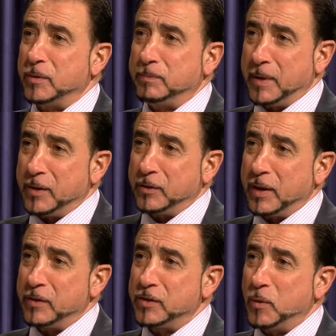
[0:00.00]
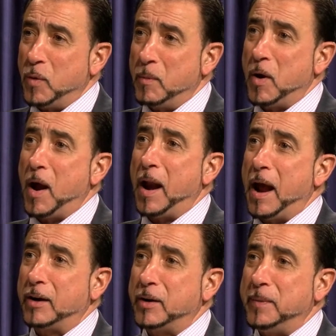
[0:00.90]
a there's there's a woman on
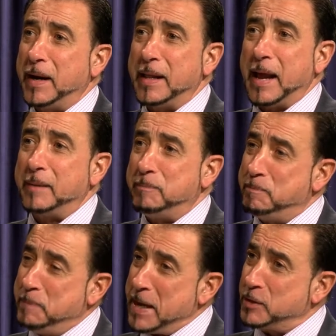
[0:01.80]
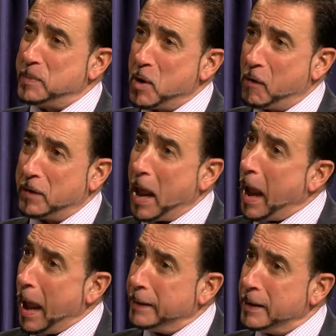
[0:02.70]
our committee that beats me over the
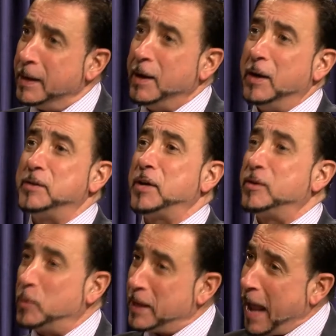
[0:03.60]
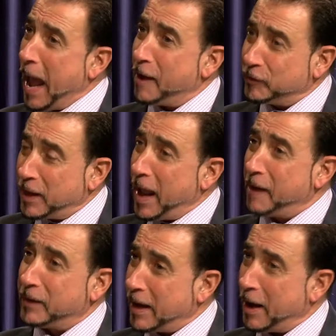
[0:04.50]
head and says we have to have
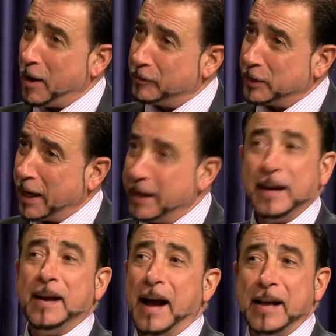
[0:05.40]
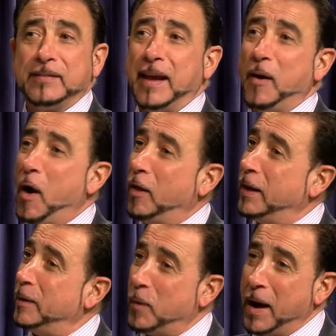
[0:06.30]
a cutoff date. I say all
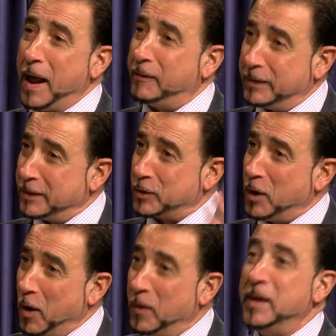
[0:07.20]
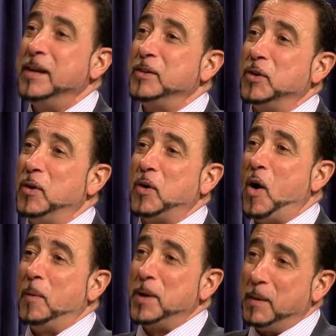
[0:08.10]
in whenever. Let's go. So
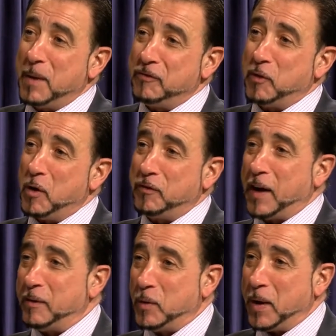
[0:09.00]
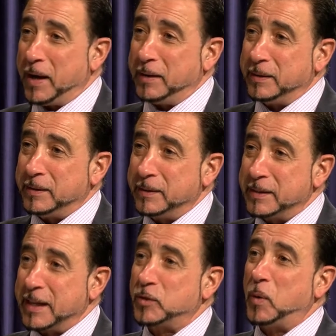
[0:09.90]
call me on my phone 508
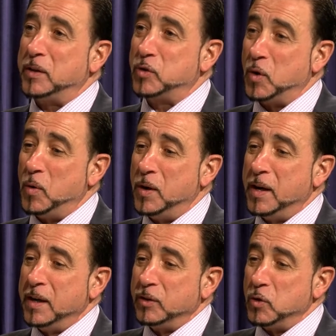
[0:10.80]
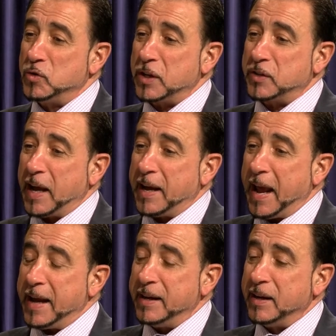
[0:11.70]
612
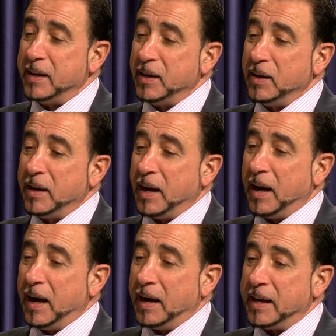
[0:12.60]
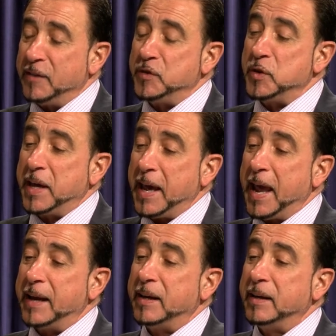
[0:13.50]
2688. Uh, if you can't